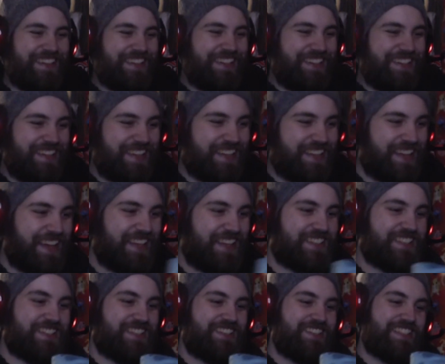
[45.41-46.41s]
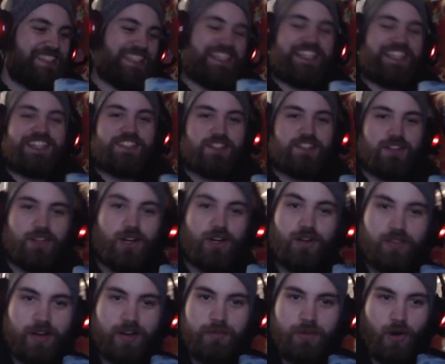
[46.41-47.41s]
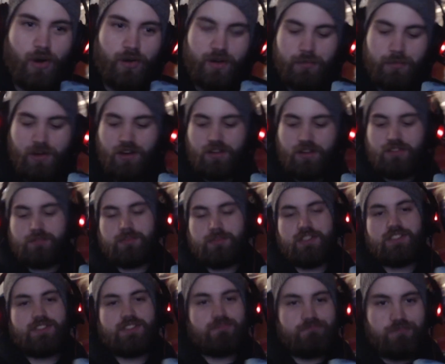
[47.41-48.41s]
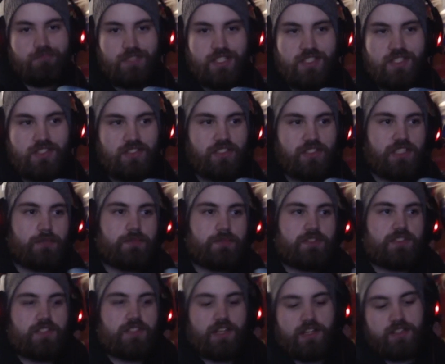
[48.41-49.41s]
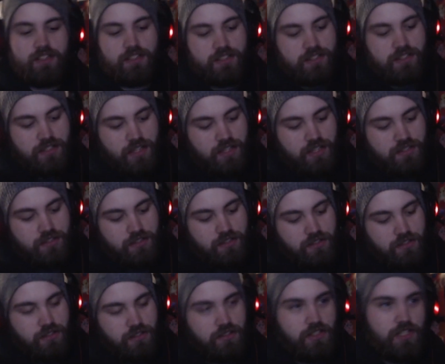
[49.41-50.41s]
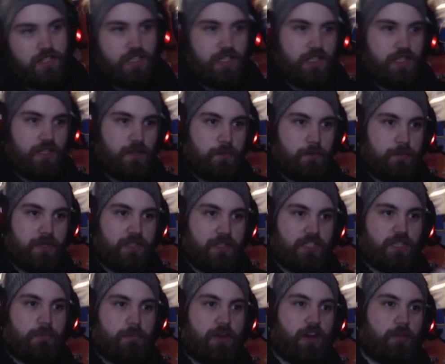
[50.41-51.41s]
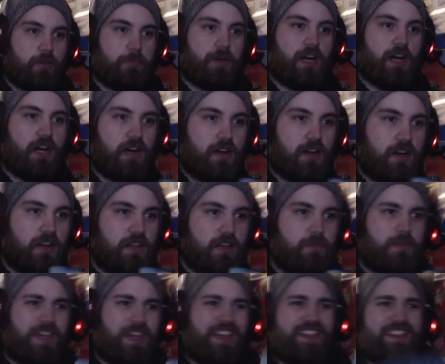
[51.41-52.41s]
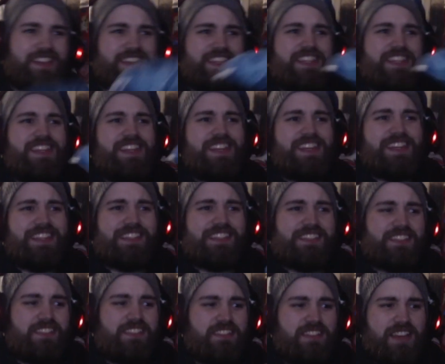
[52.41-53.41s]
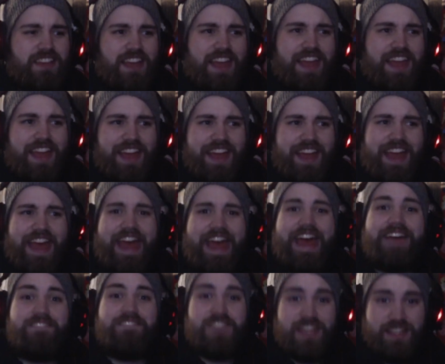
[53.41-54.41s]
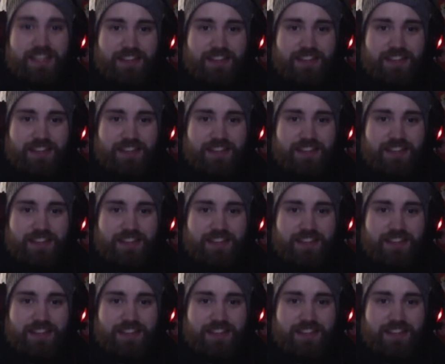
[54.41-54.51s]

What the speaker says: And it has little Z's all over and Pokeballs because he sleeps. He's got his nice little Build-A-Bear paw on him, and he is heavy.